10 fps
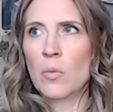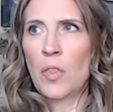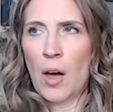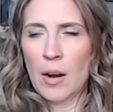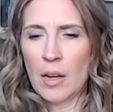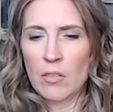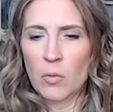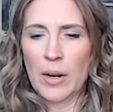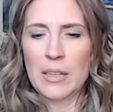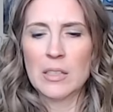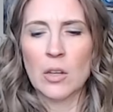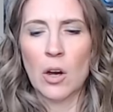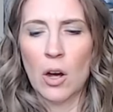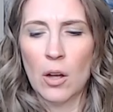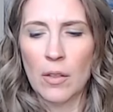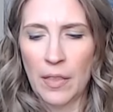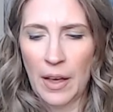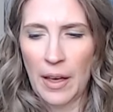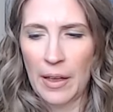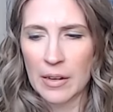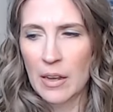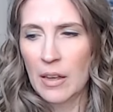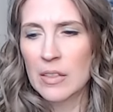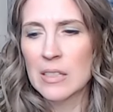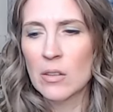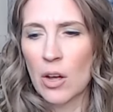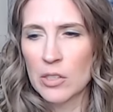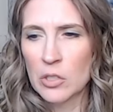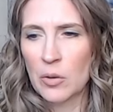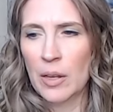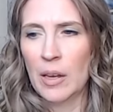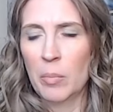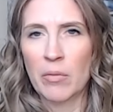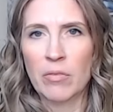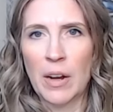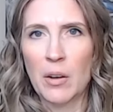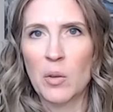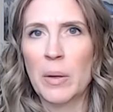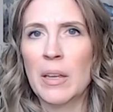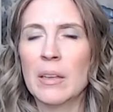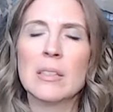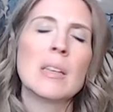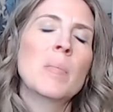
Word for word: thought of when I saw that this lawsuit had been filed because